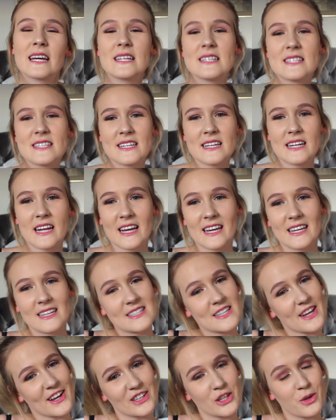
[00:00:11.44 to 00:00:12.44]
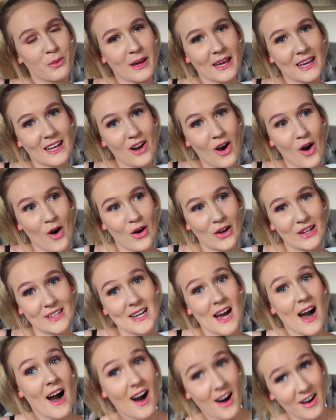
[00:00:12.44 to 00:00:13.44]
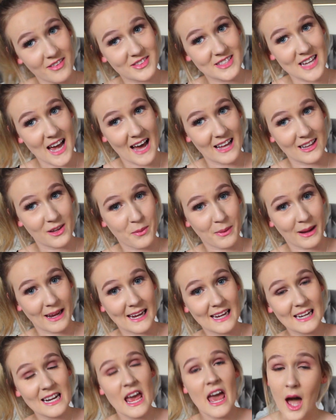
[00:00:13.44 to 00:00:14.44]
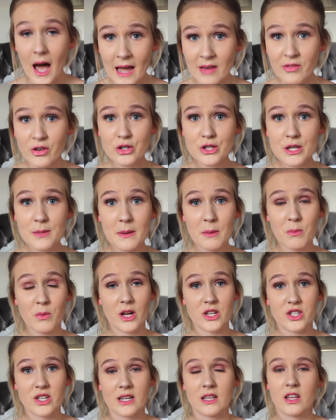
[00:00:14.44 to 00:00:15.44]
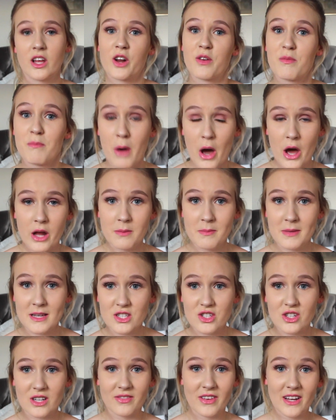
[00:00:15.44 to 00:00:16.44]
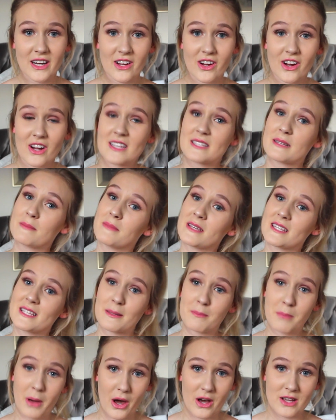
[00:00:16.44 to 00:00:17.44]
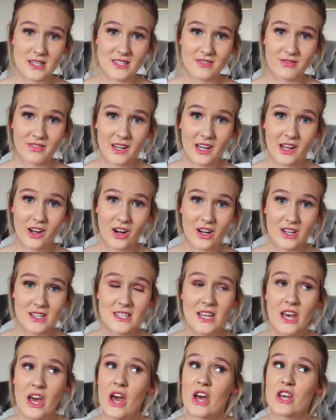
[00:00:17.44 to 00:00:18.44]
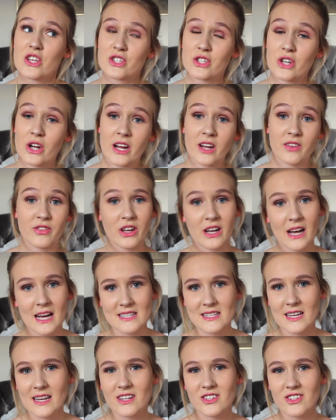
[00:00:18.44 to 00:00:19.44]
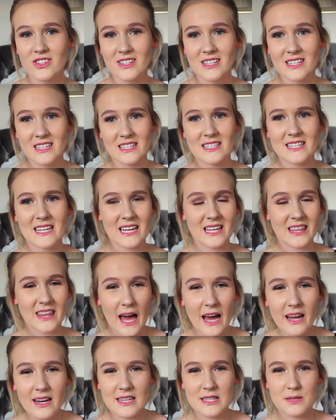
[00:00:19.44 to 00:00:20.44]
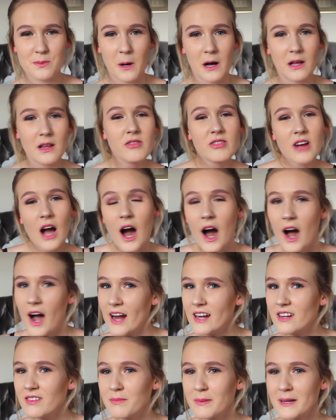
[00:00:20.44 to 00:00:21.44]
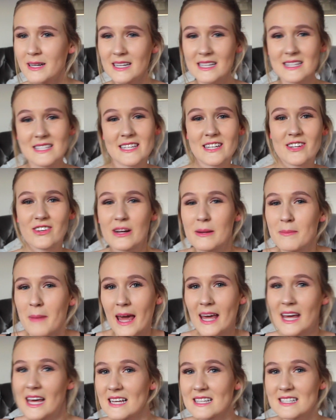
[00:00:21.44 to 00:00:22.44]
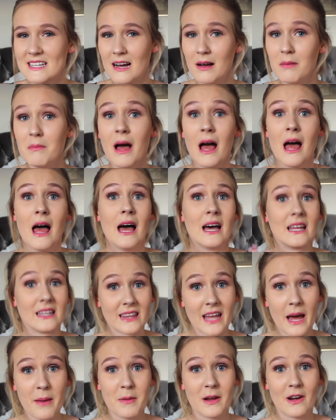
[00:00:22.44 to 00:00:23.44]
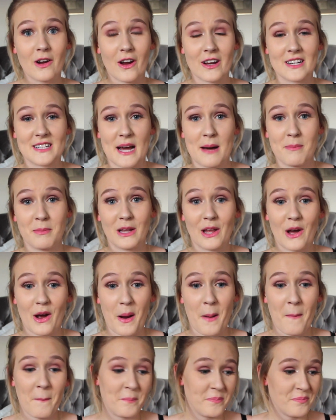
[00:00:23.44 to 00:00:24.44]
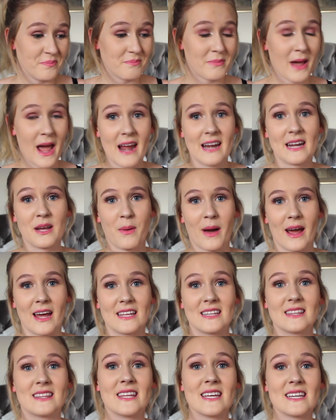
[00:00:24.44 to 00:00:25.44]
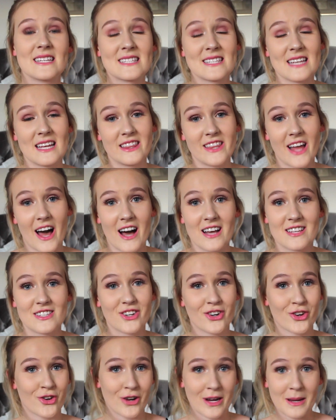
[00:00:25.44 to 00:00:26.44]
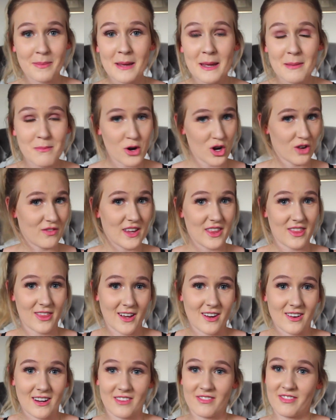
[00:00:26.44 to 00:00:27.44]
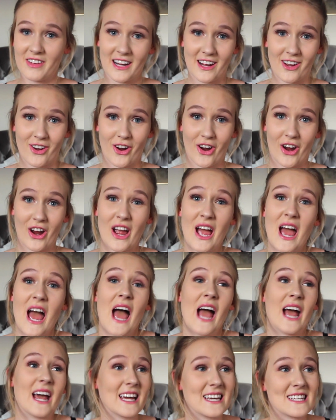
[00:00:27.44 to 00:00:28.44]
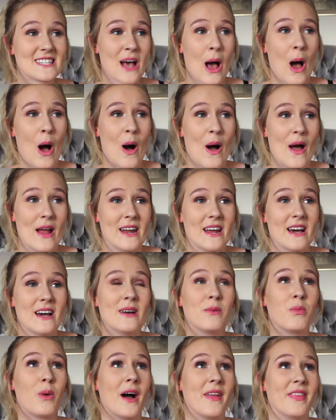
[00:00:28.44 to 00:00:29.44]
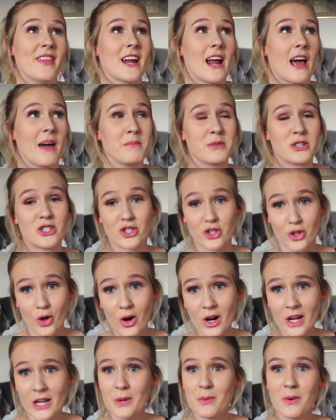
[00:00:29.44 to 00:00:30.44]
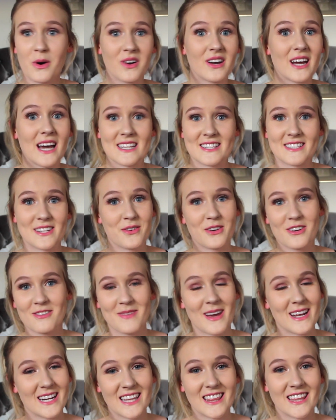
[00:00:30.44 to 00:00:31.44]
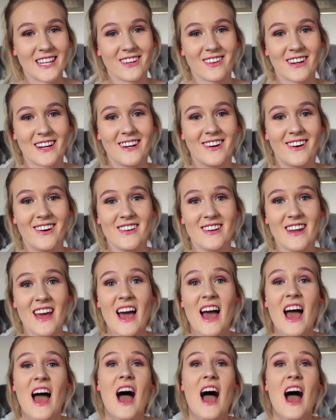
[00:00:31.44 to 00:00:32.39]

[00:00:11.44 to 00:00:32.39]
consider continuing it on after Halloween. I've also been watching a lot of murder mystery videos and missing person videos so if you guys are interested in seeing that as well, I've kind of been considering making some, let me know down below. But anyway, this last creepy movie theory video is on one that I'm sure you all guessed I would have made a theory on,